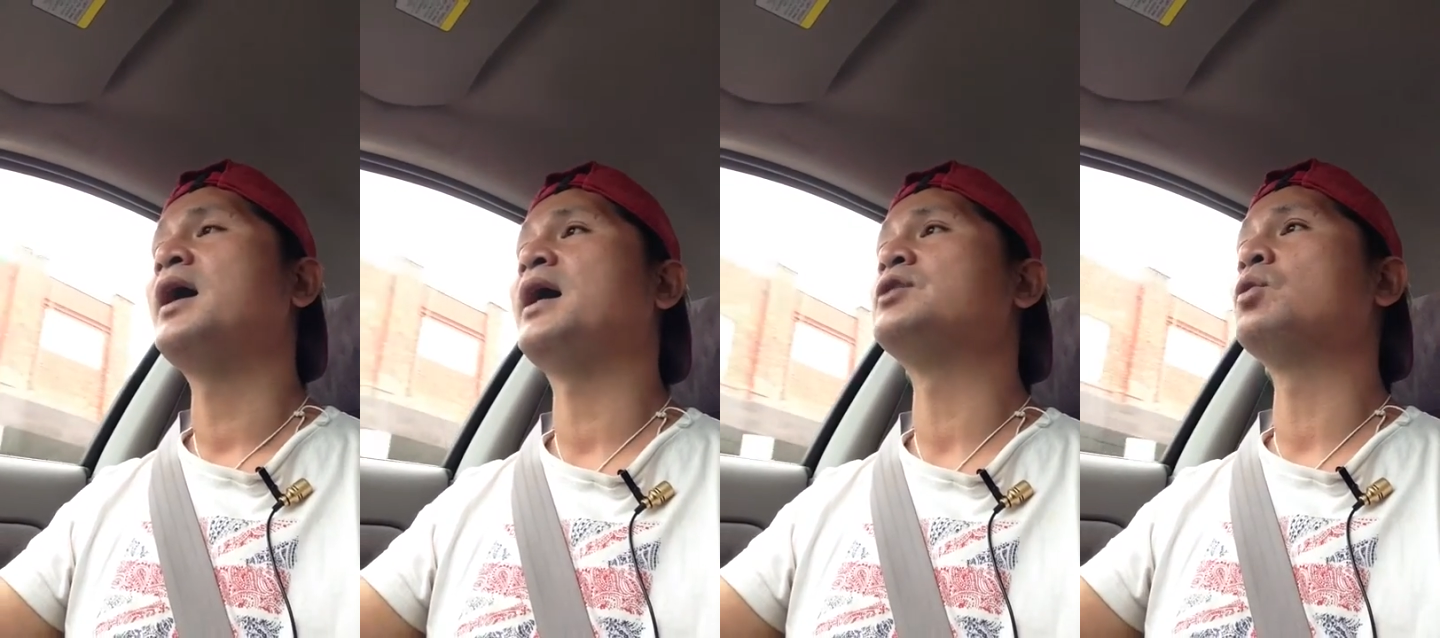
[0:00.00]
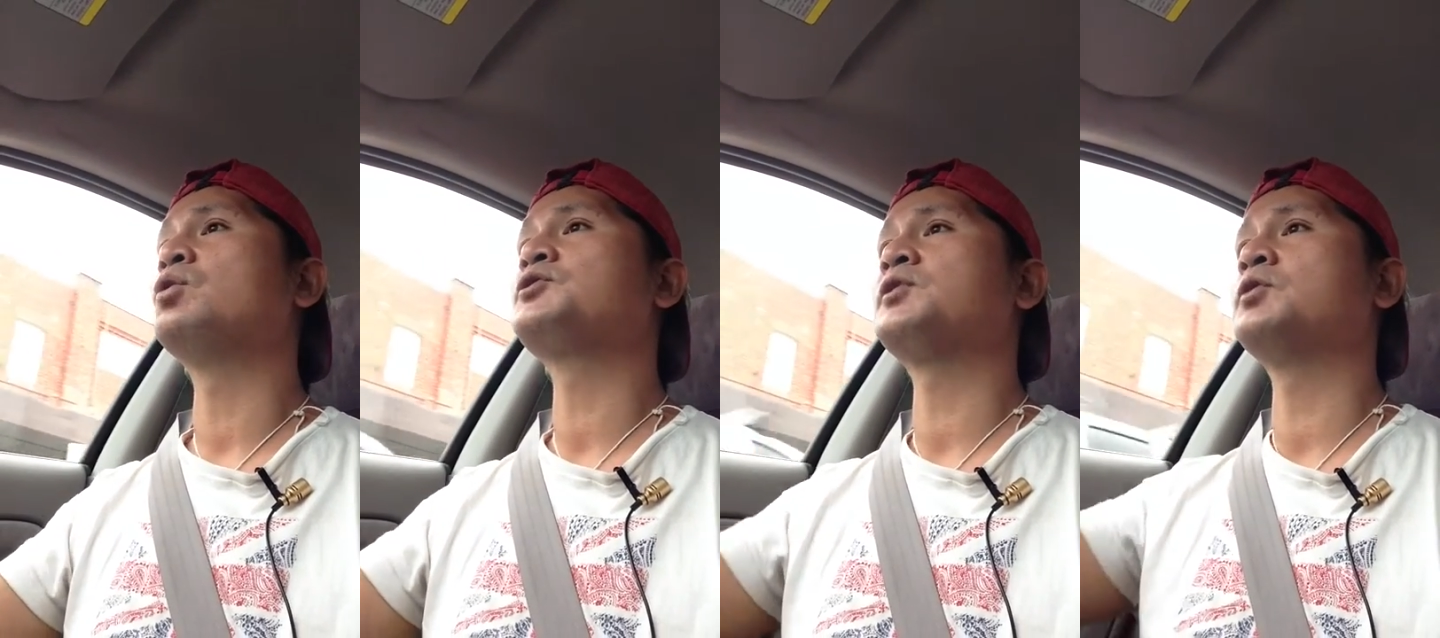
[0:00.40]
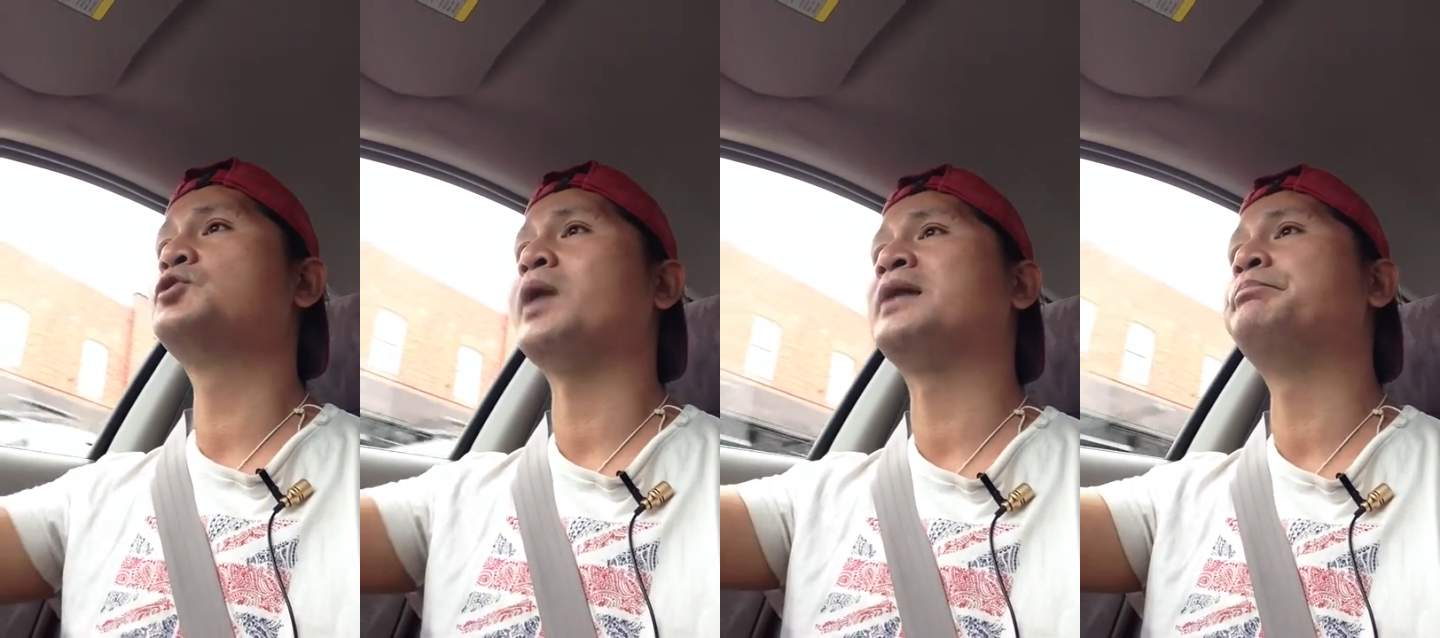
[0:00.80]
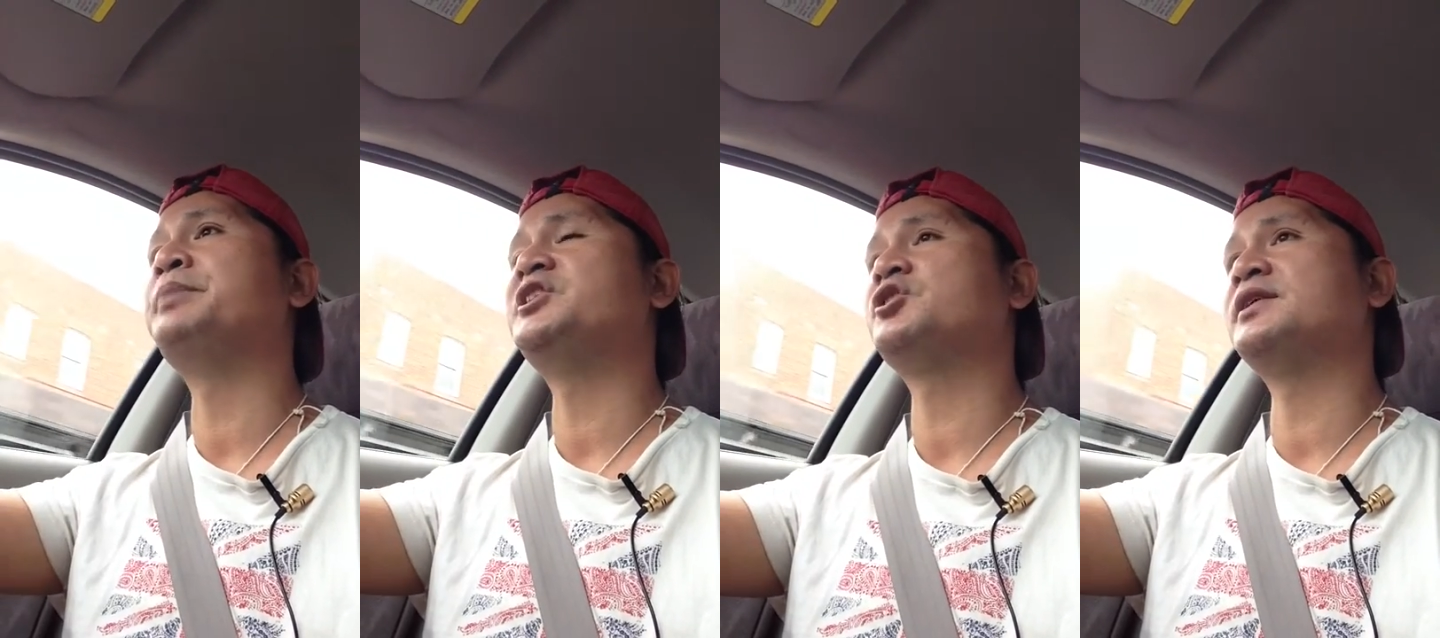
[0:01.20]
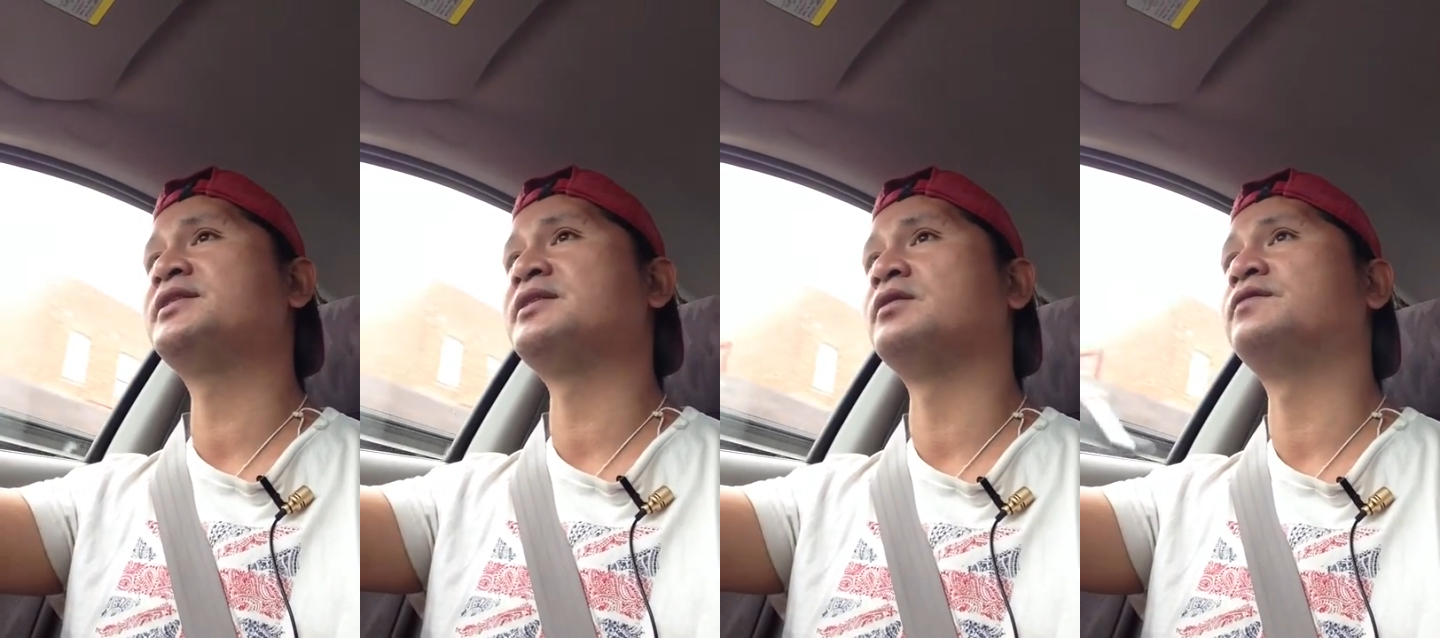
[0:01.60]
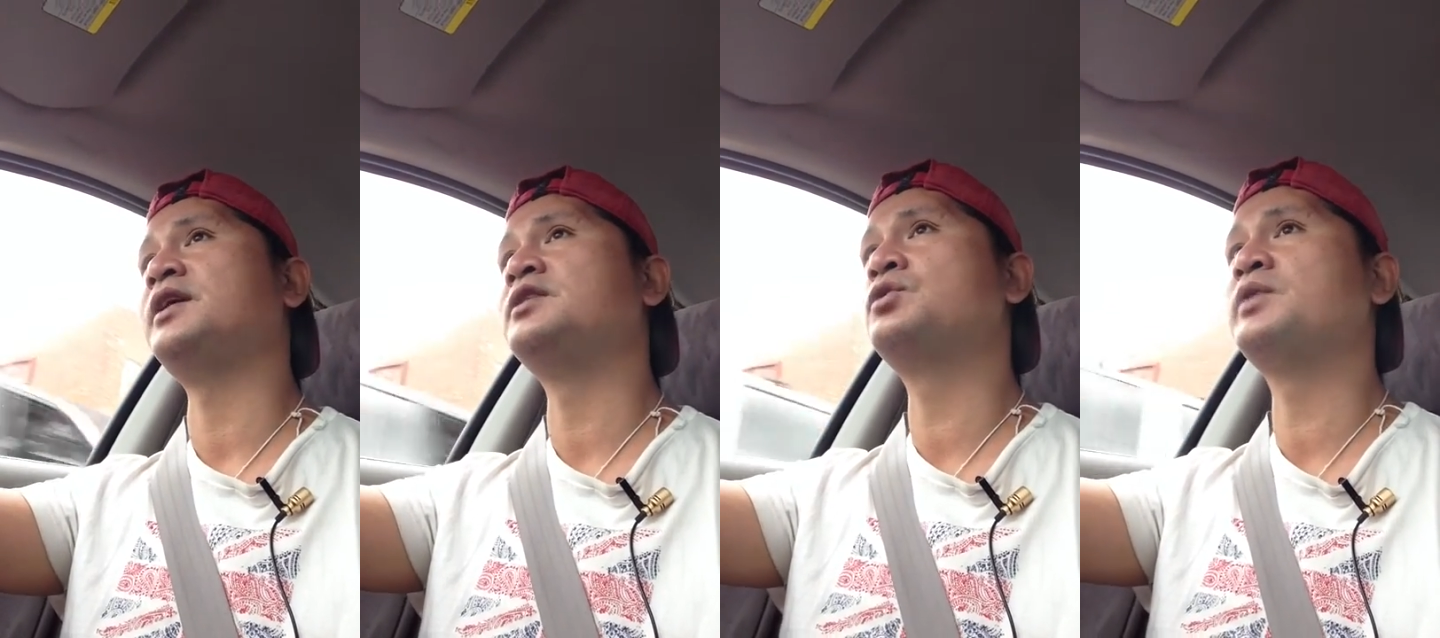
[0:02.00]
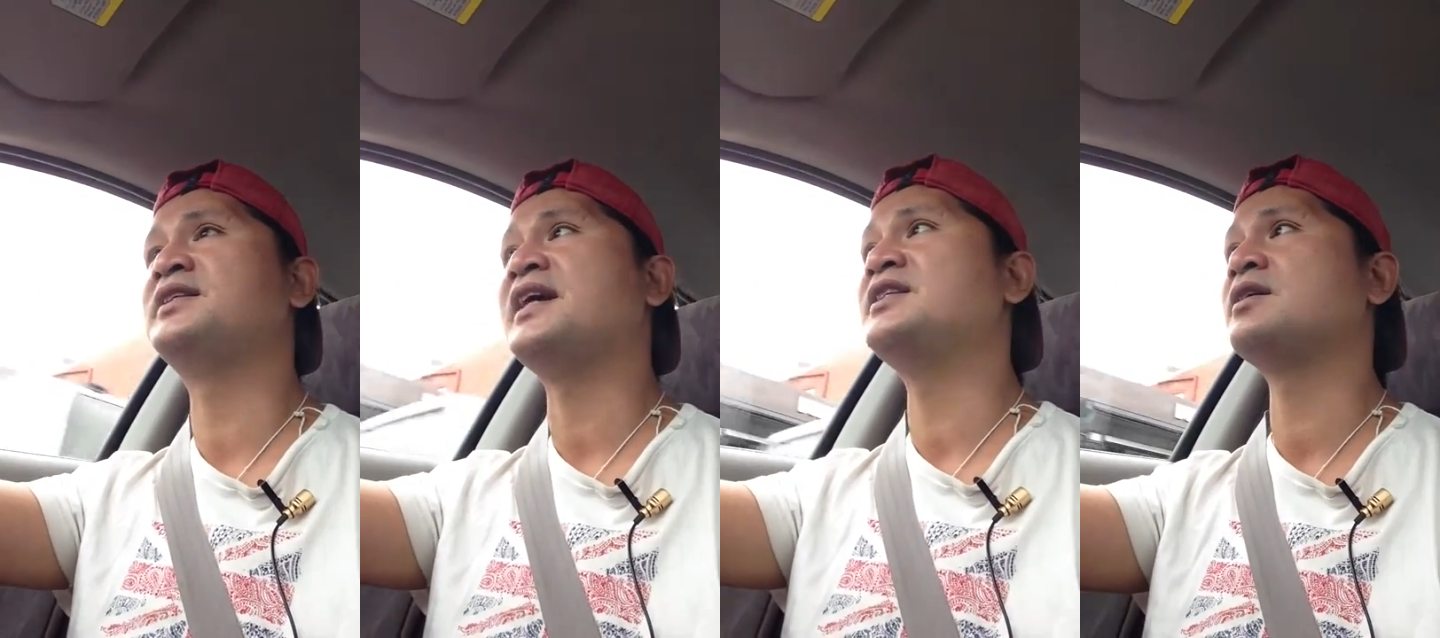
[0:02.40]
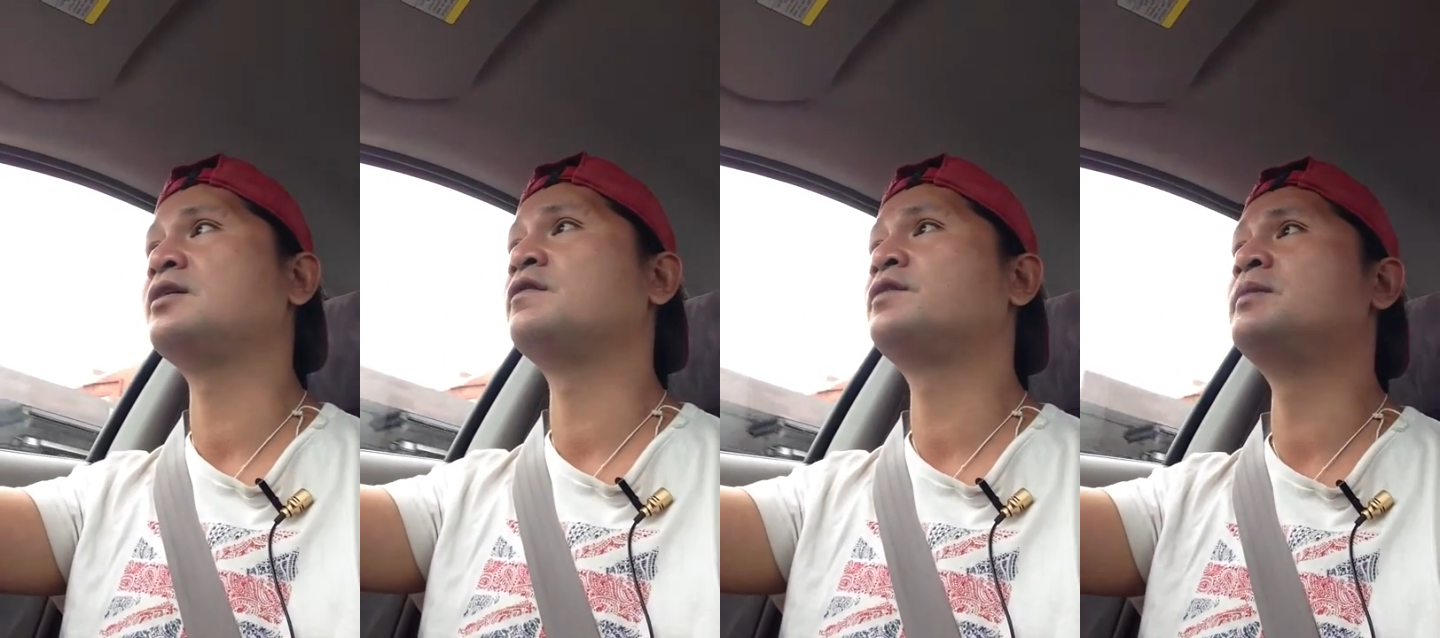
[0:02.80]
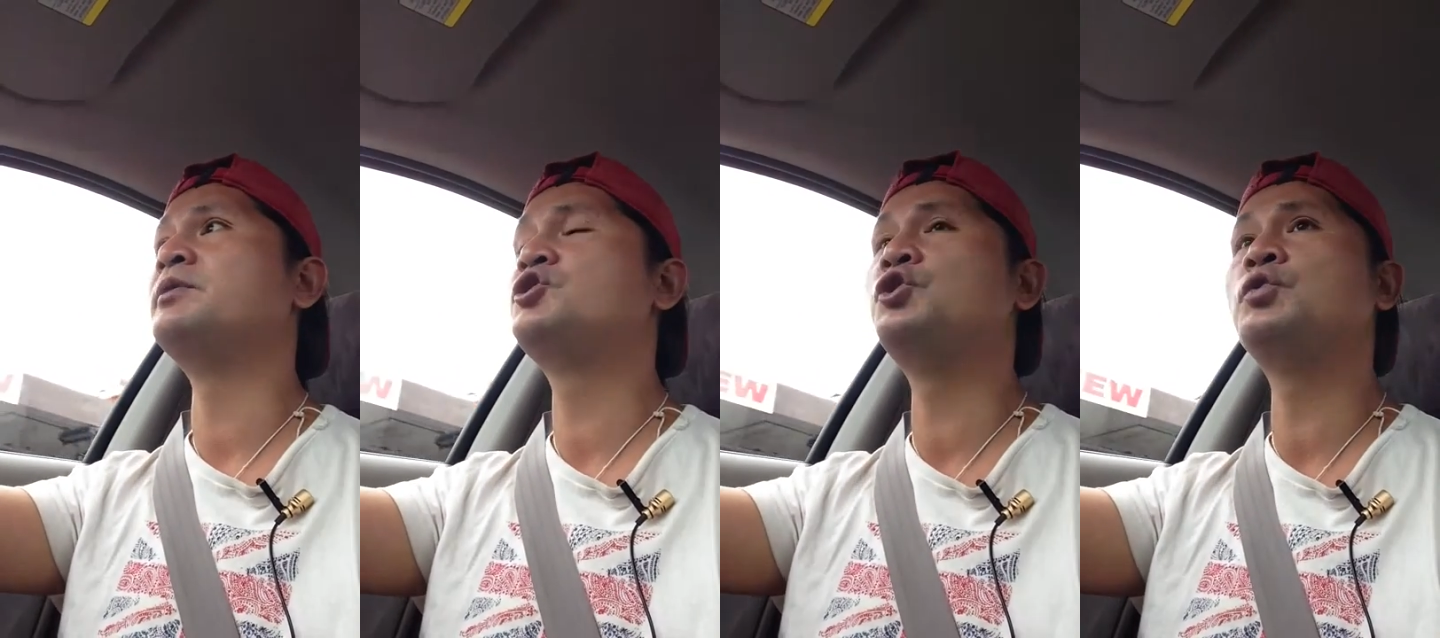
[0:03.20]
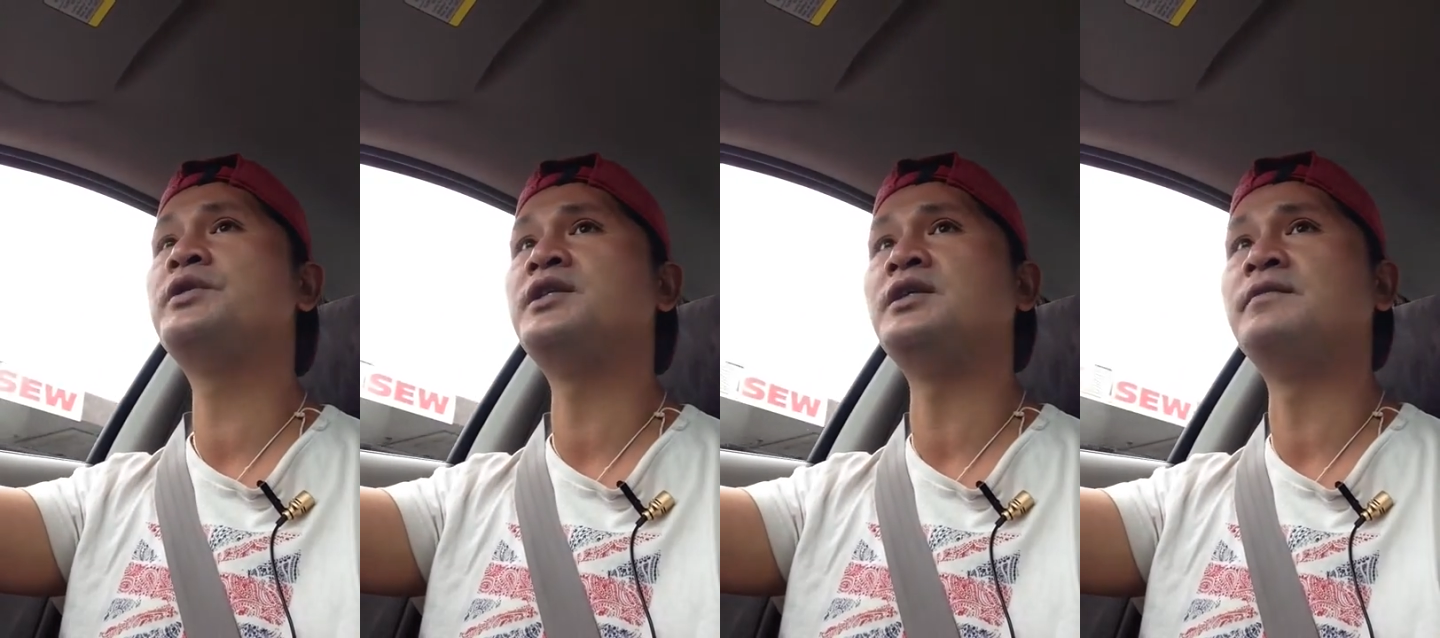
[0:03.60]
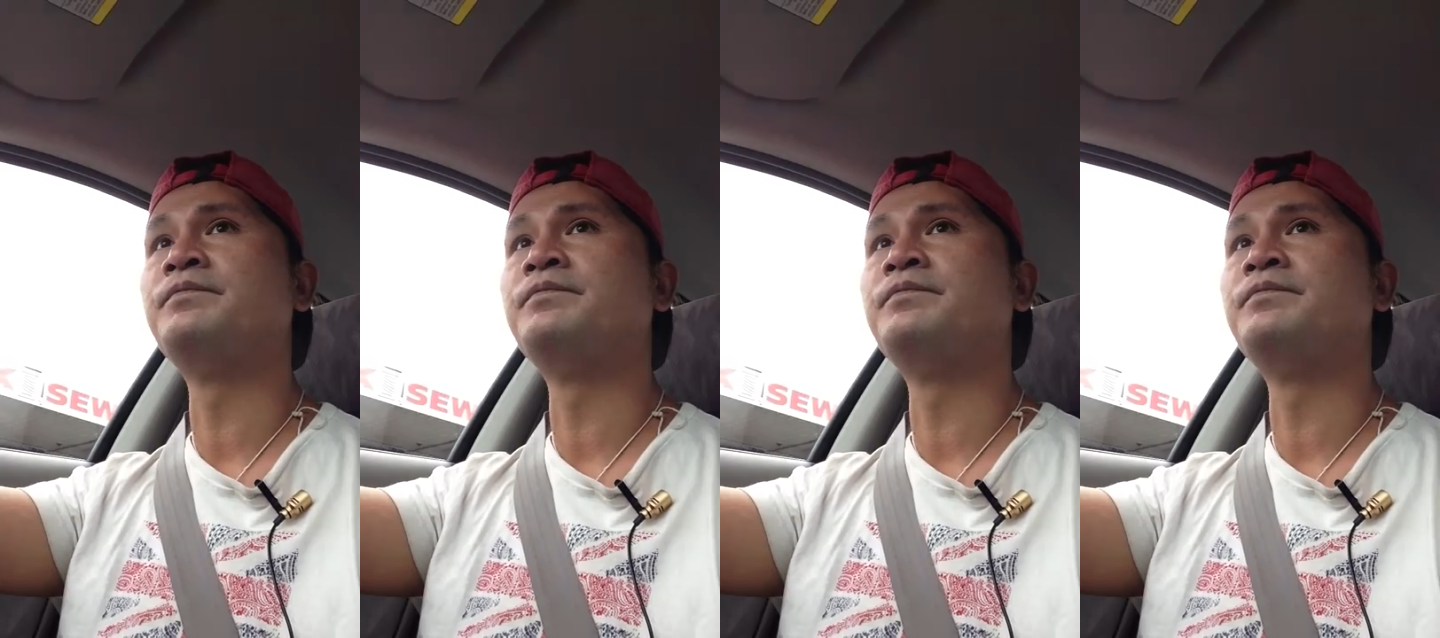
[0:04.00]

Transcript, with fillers: and also to unbitch itself into the data of the maturity